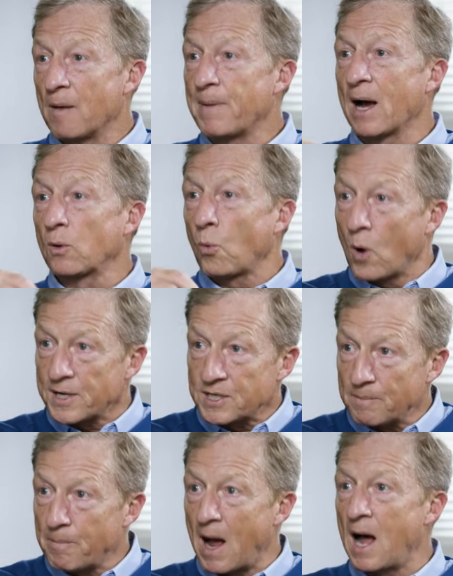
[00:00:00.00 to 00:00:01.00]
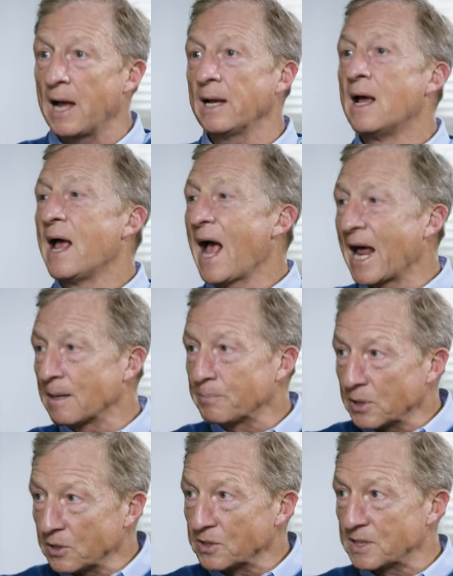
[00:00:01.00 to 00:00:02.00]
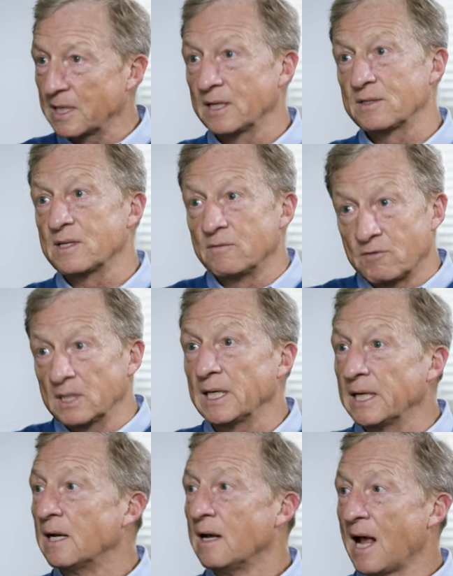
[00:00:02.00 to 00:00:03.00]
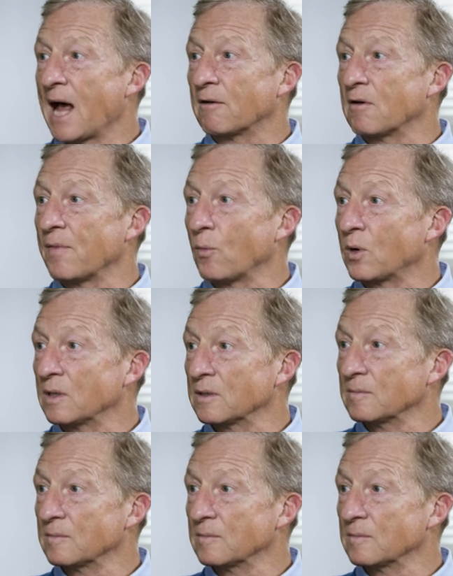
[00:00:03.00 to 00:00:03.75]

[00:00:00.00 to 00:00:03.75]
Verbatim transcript: about what to buy, how to produce things, and really how to run the world.